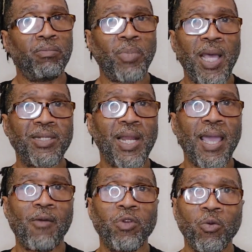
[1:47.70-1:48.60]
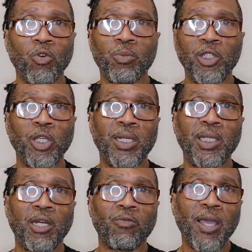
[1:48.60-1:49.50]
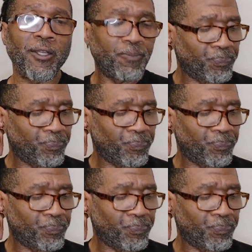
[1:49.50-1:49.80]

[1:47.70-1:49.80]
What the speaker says: but I was like, I really wanted to make sure I did it right.